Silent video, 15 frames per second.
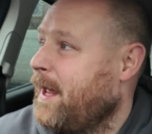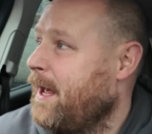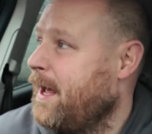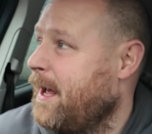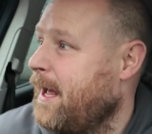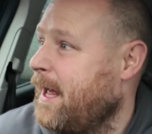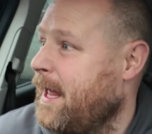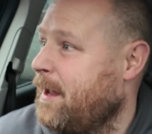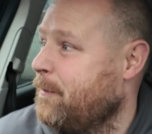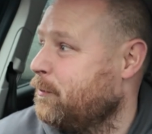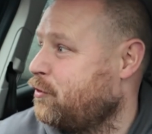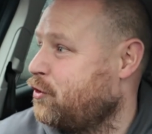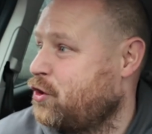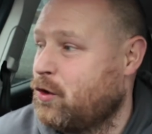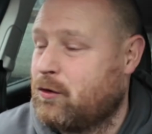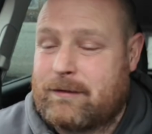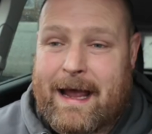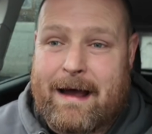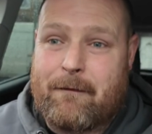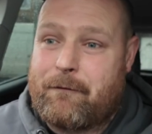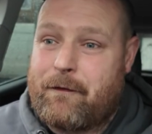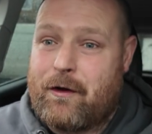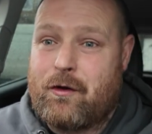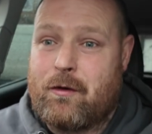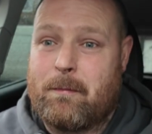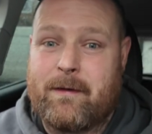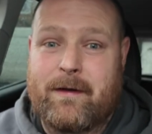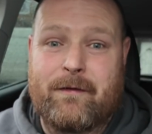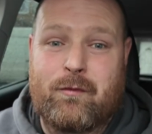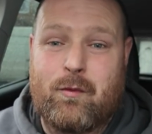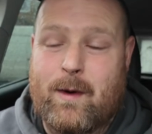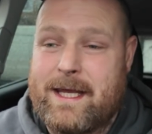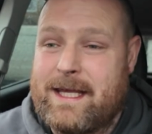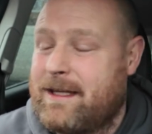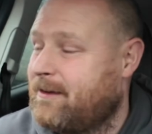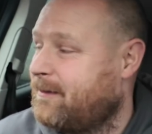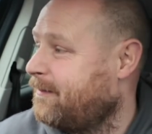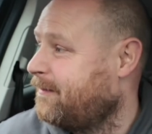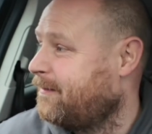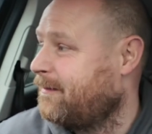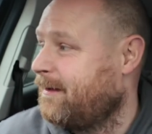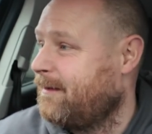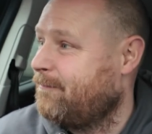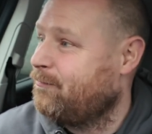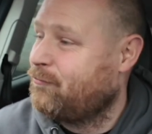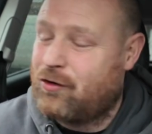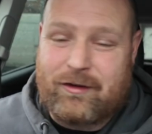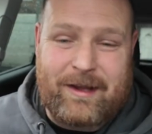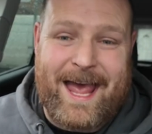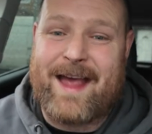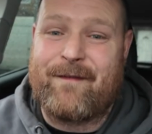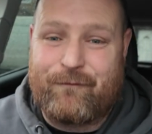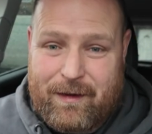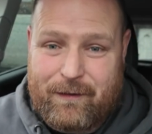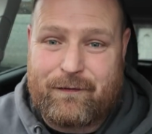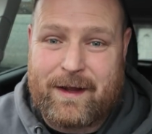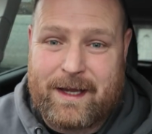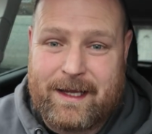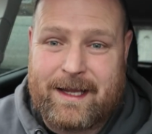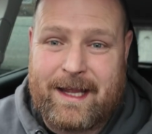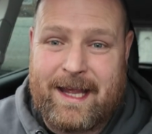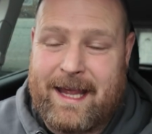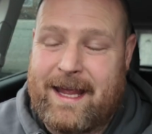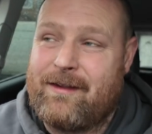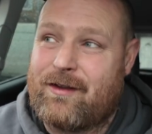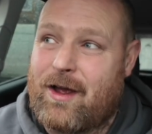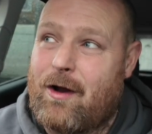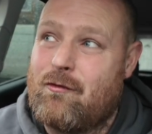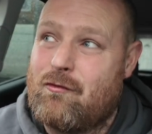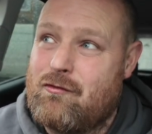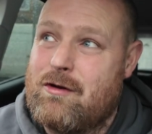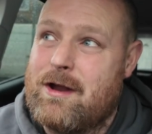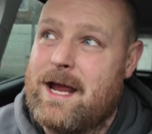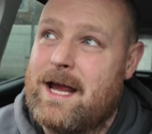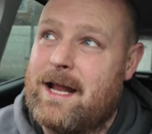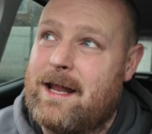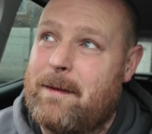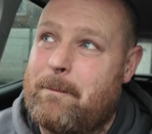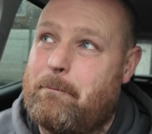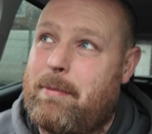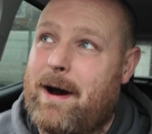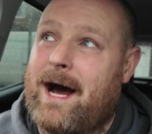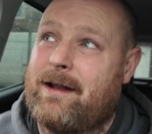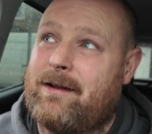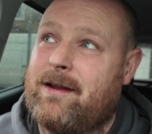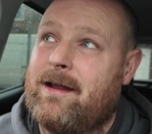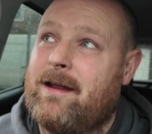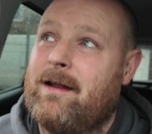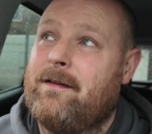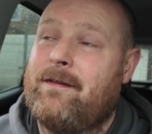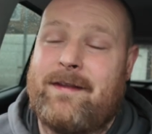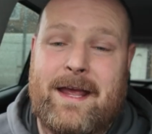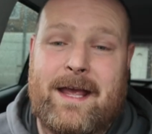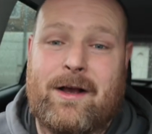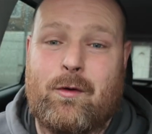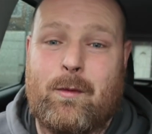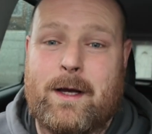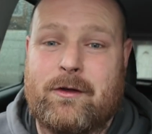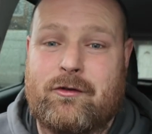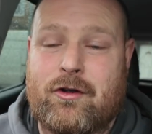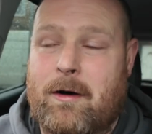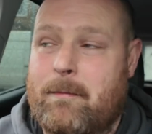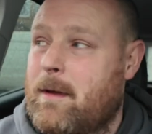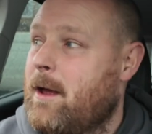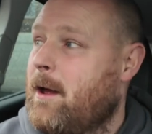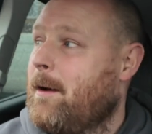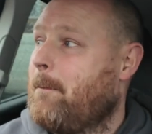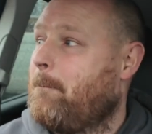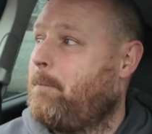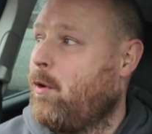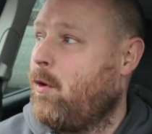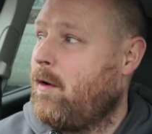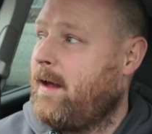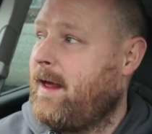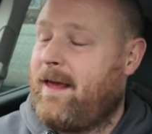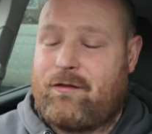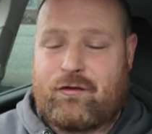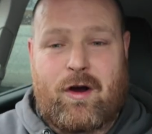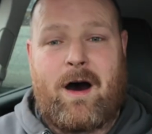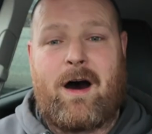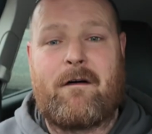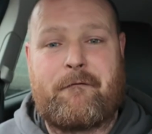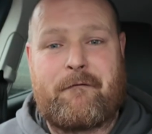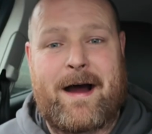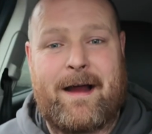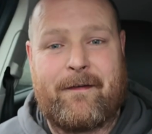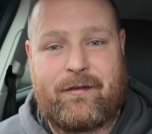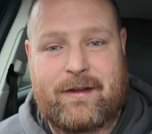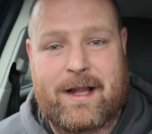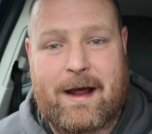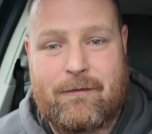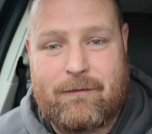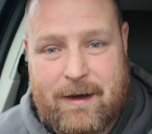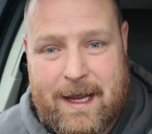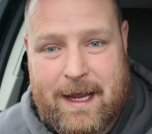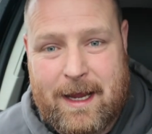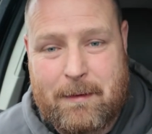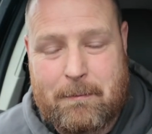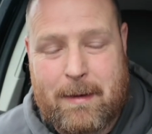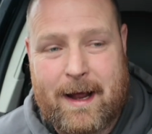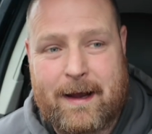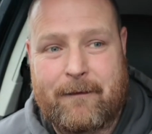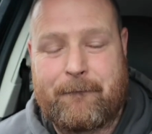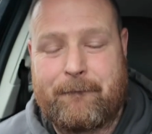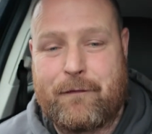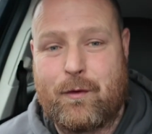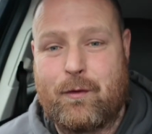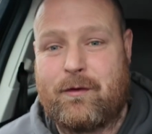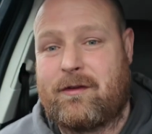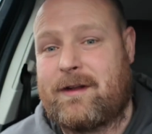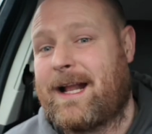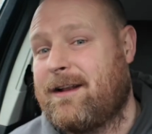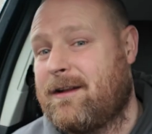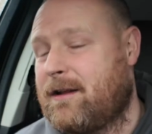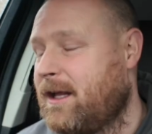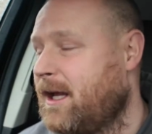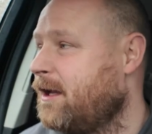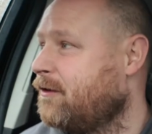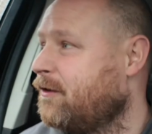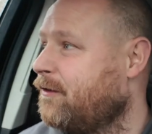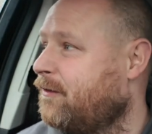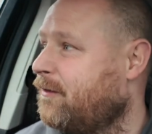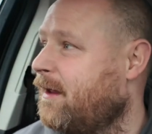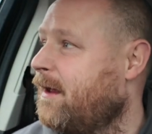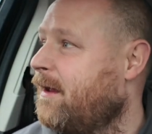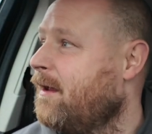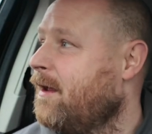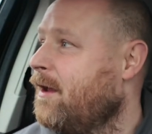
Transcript: it was shut down for a number of weeks. Just everything. It is a really bad takeaway shop. But it's got a 5-star rating by the Food Standard Agency.